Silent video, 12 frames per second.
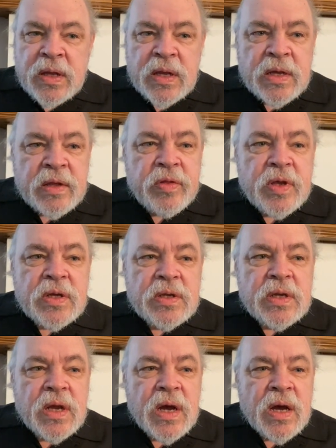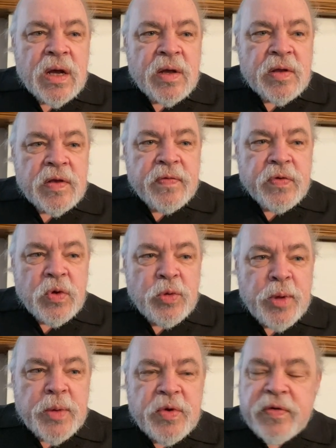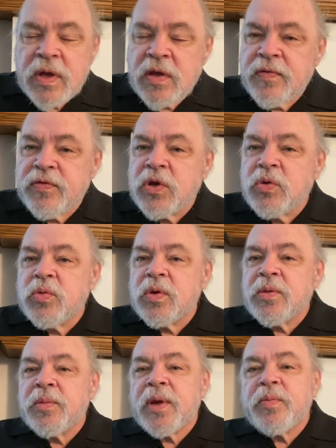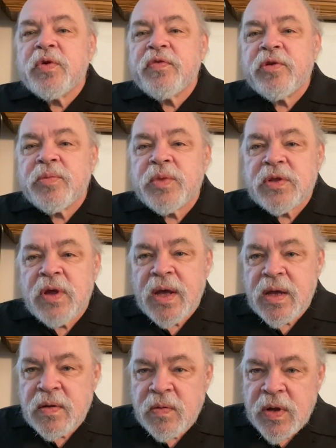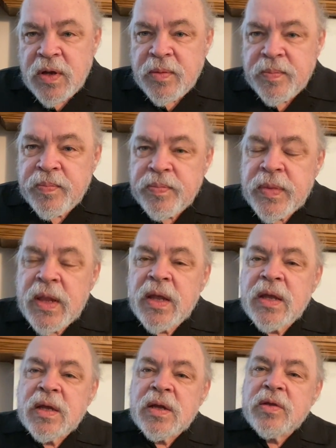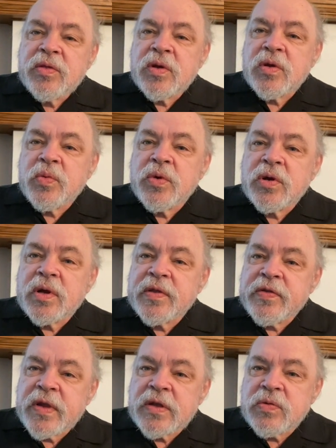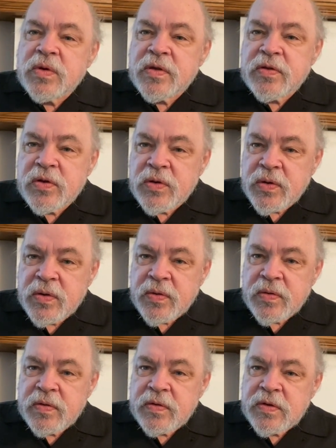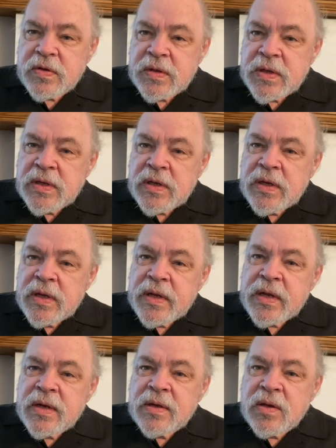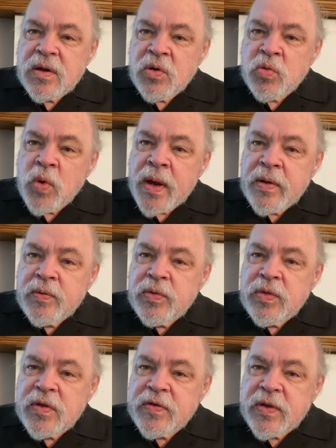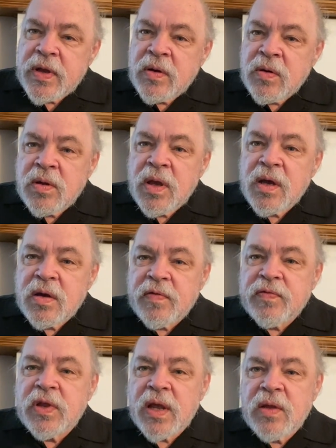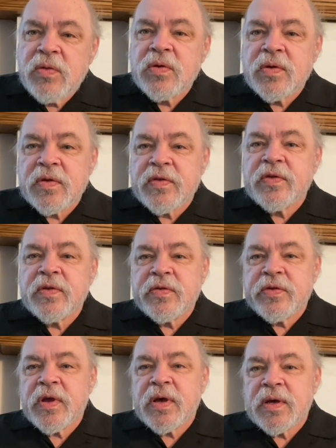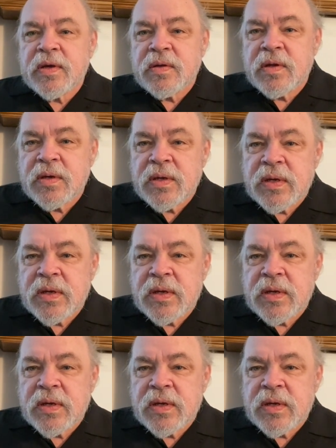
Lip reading: And then, if you remember from the diagram, there were concentric circles, and around this area of tenderness inside,